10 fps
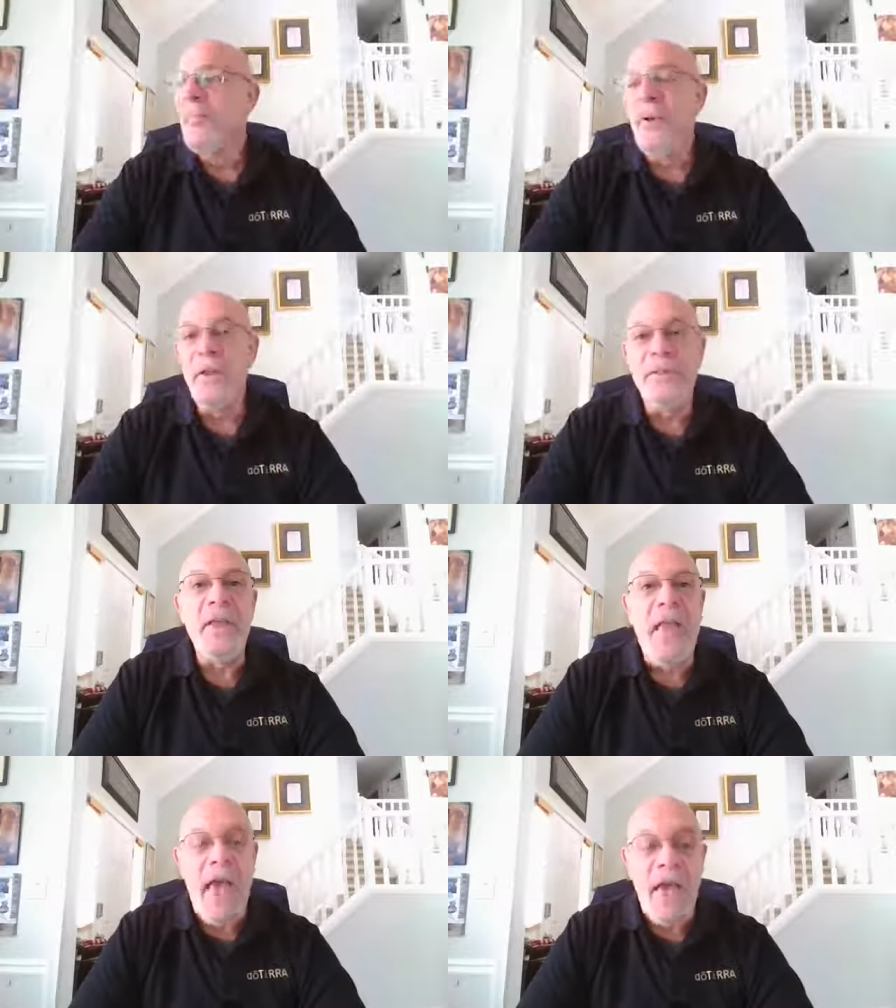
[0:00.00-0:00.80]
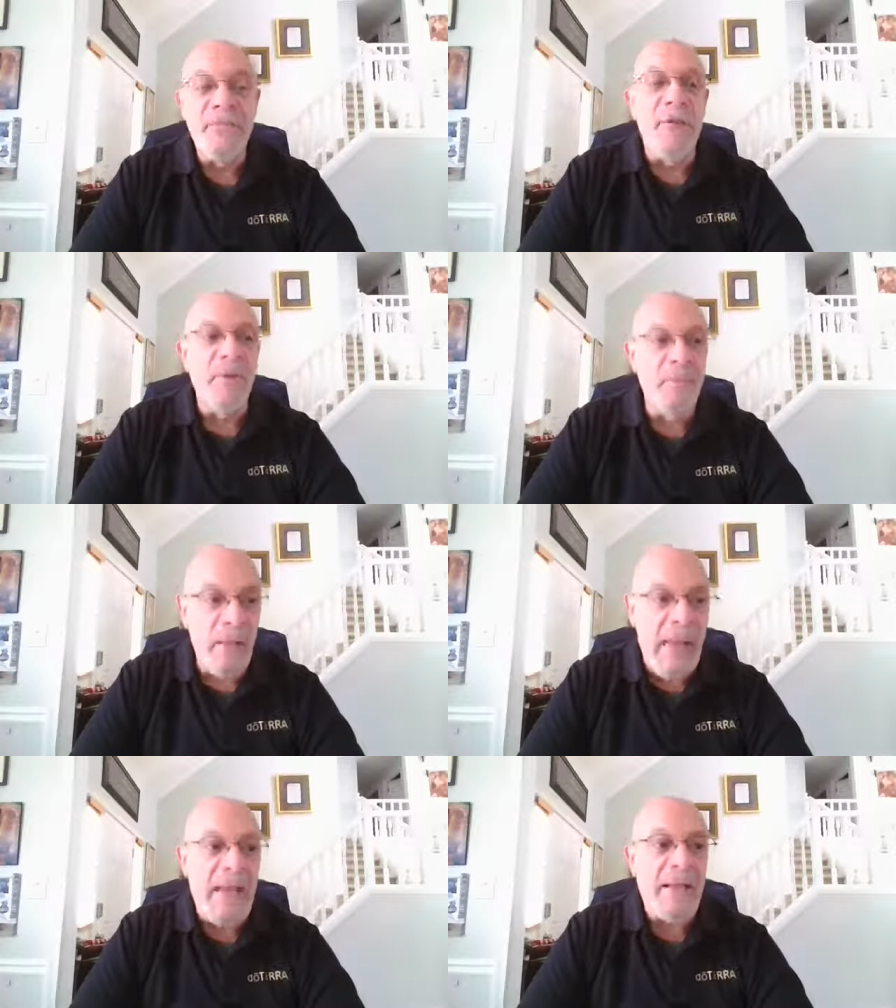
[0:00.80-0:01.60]
But the African
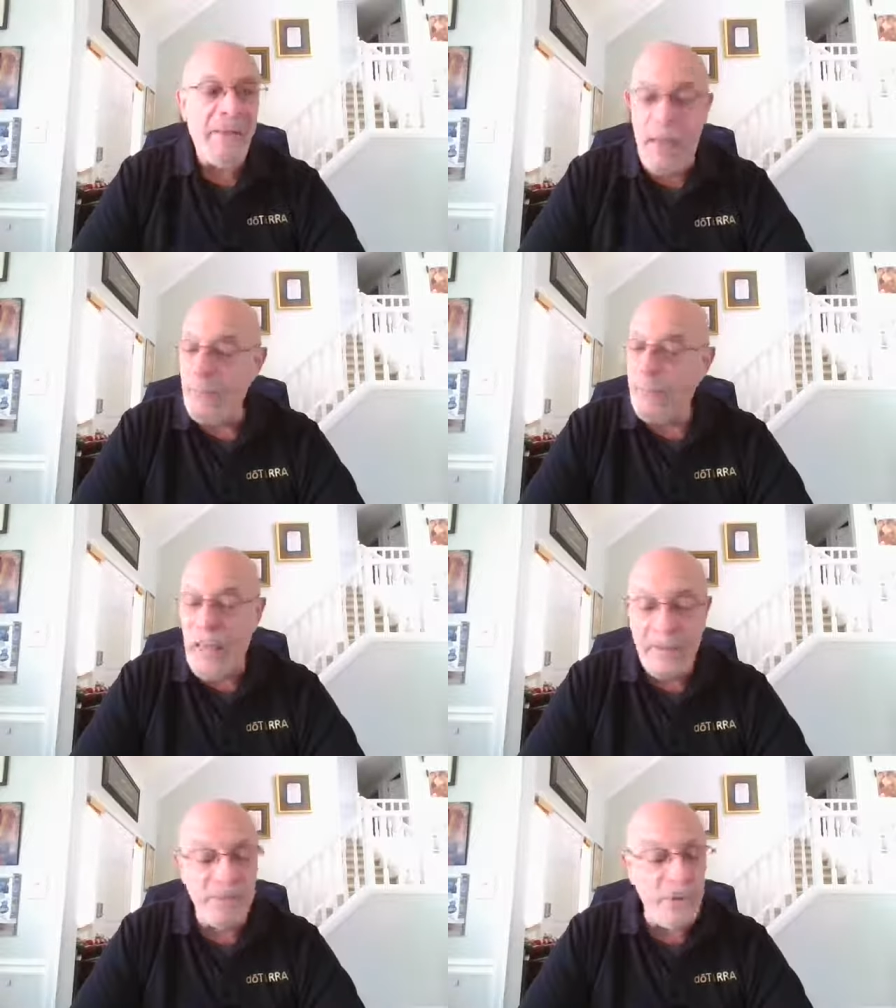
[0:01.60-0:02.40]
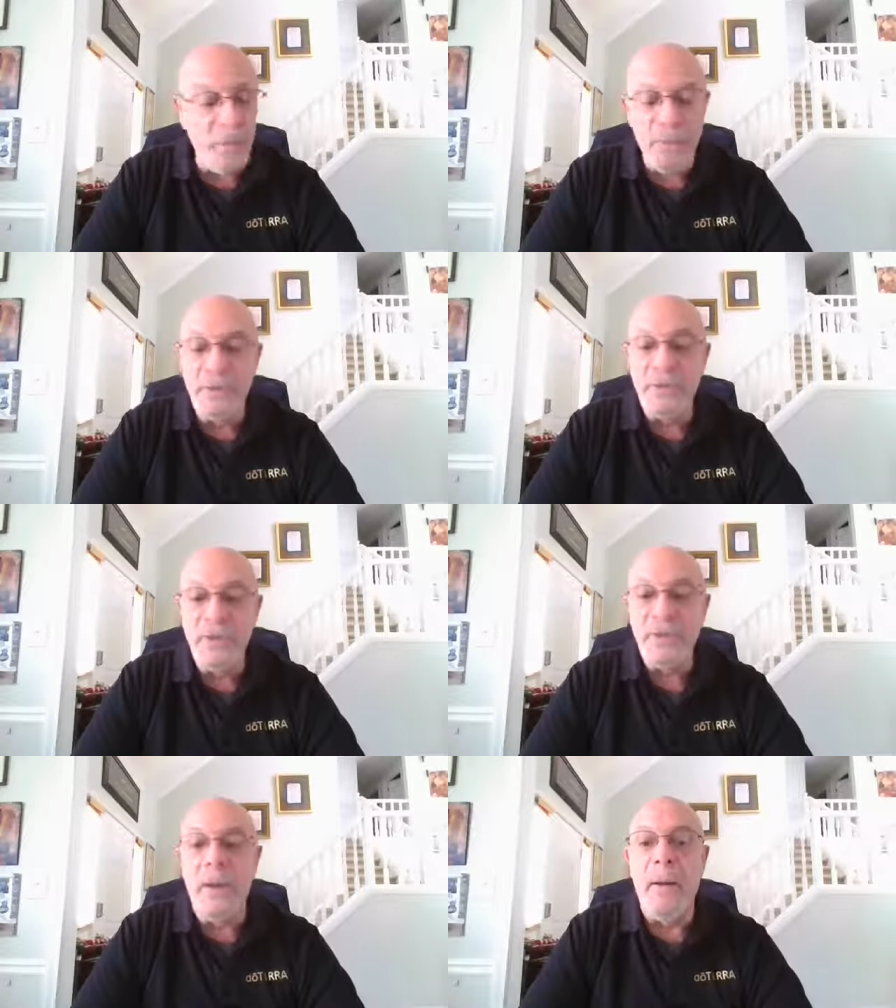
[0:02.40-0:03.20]
black, that black soap is
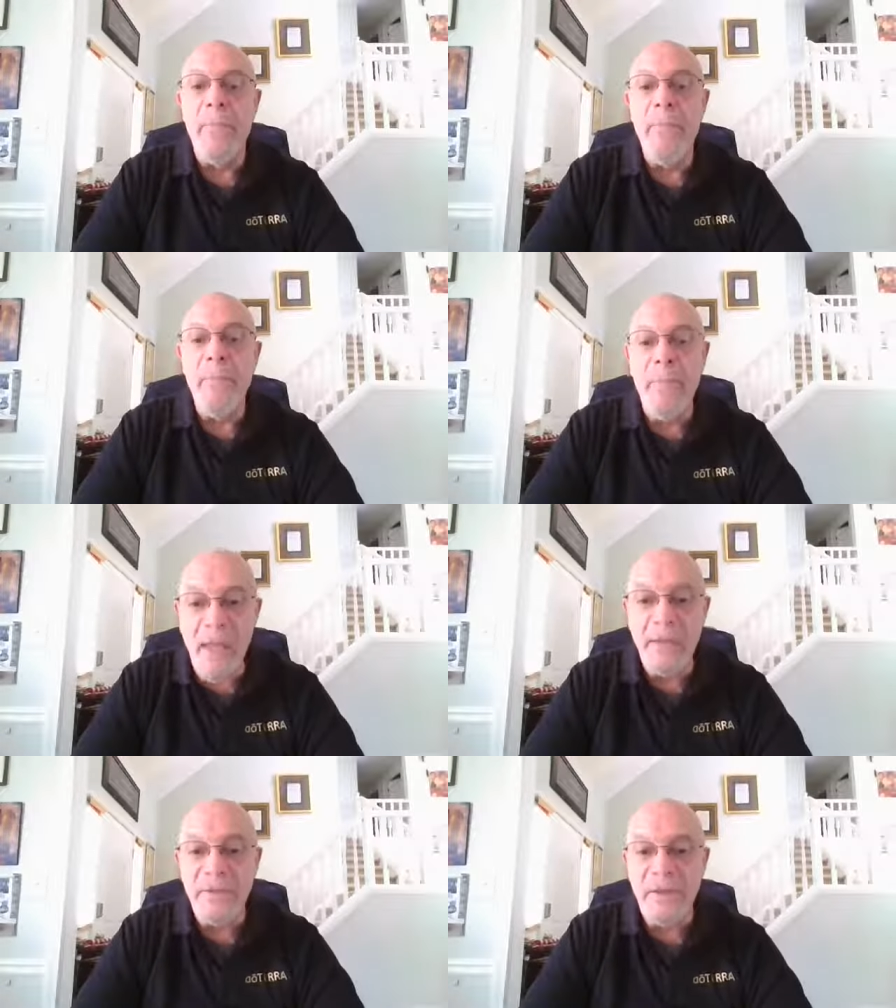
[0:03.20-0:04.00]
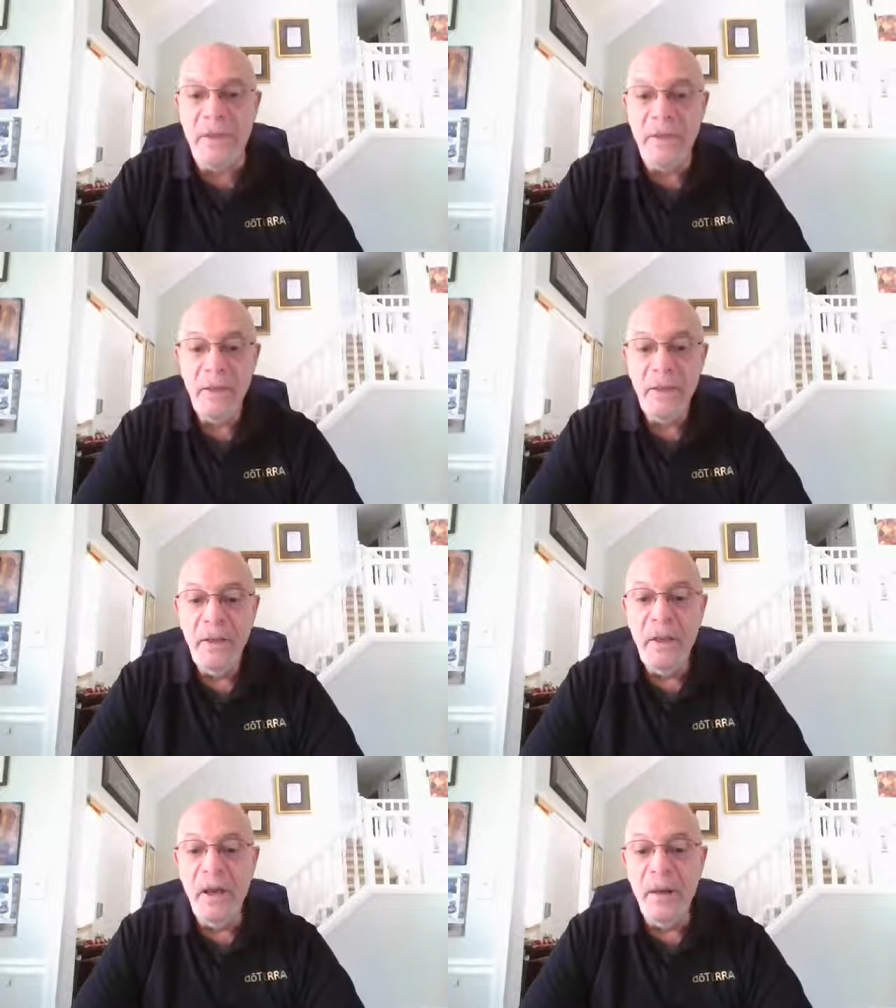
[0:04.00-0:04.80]
just amazing.
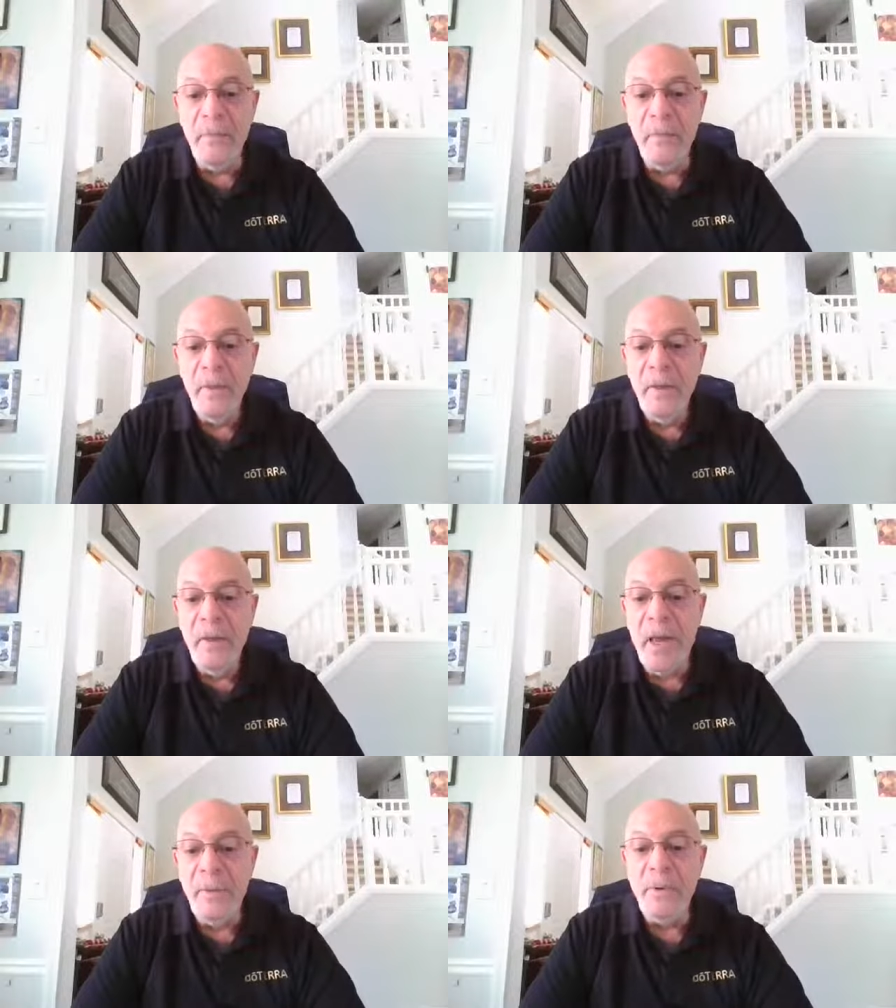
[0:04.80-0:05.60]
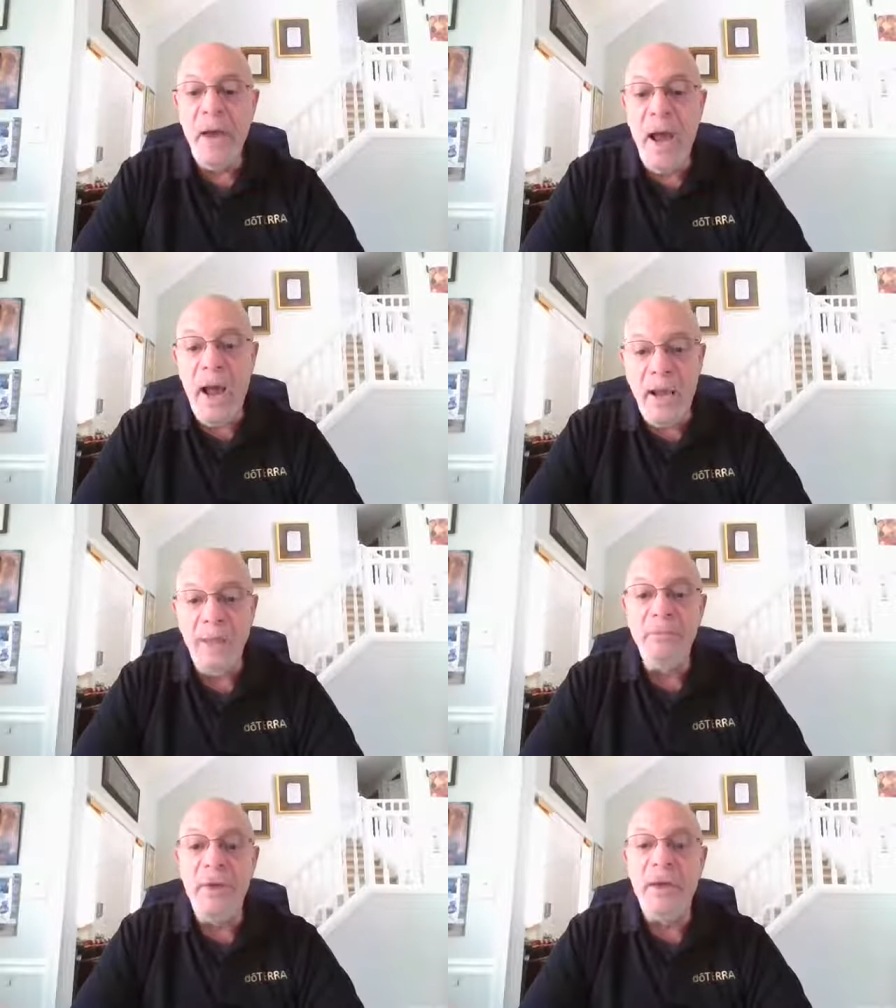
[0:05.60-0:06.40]
Um, I would
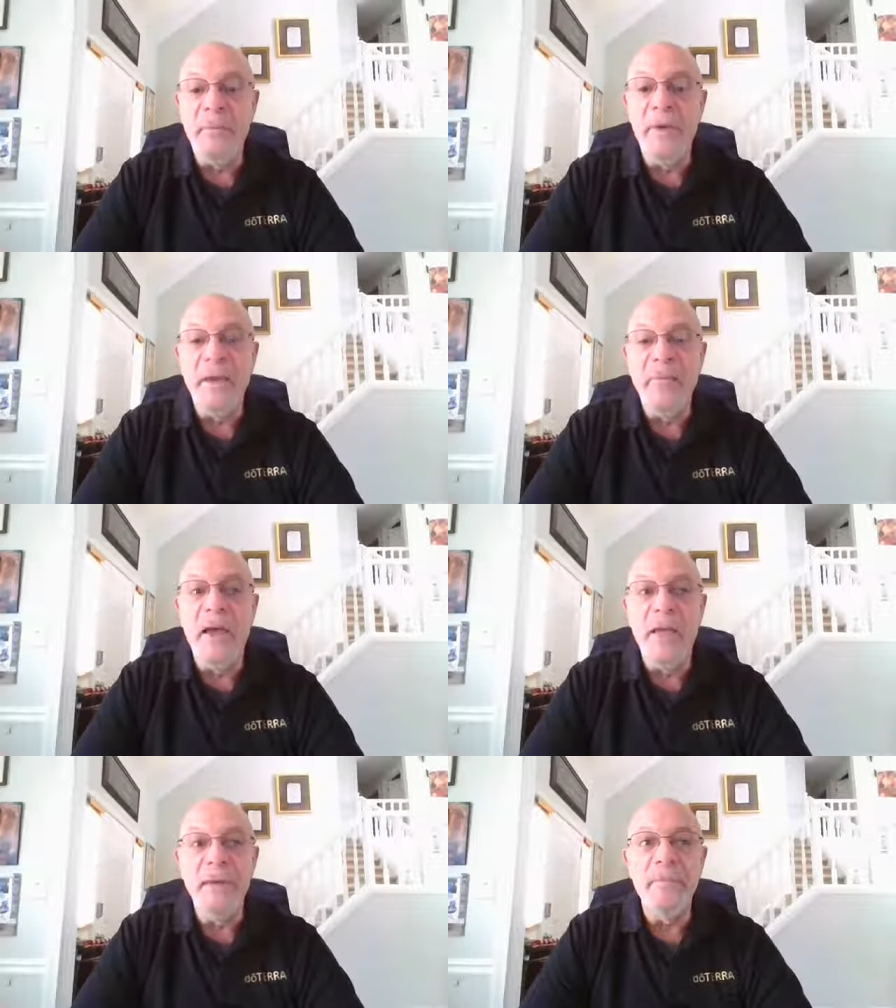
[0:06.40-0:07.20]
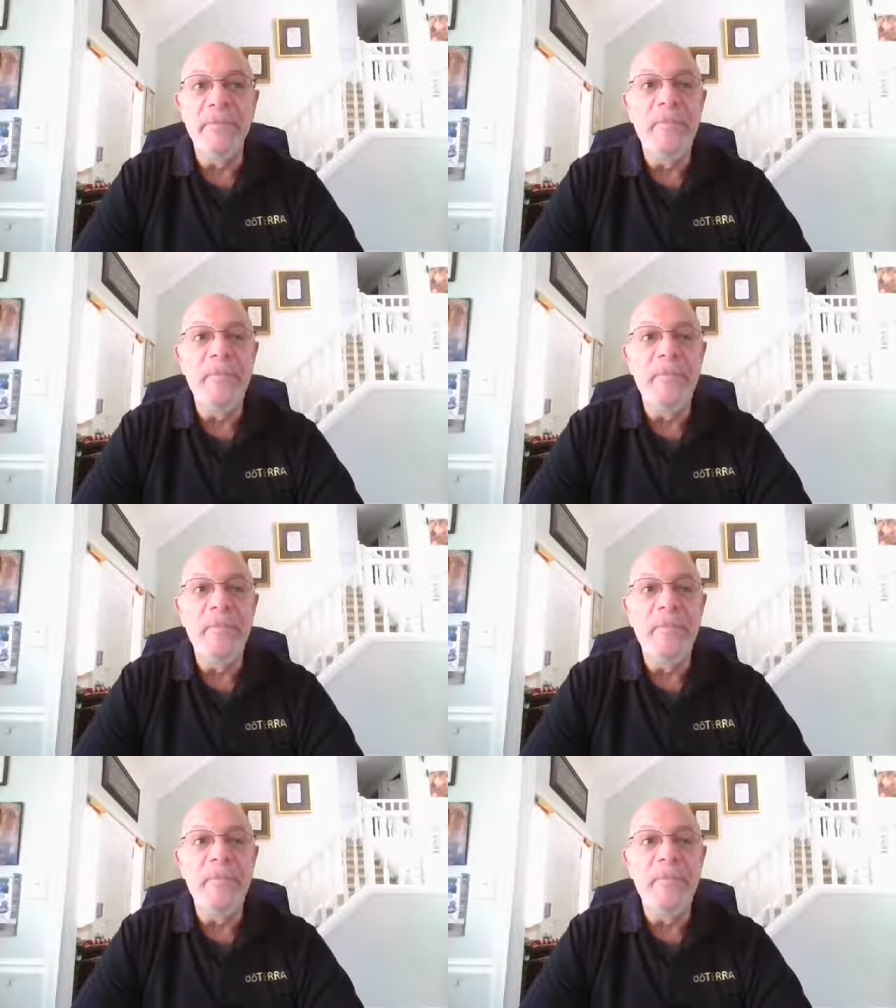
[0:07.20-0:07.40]
highly recommend that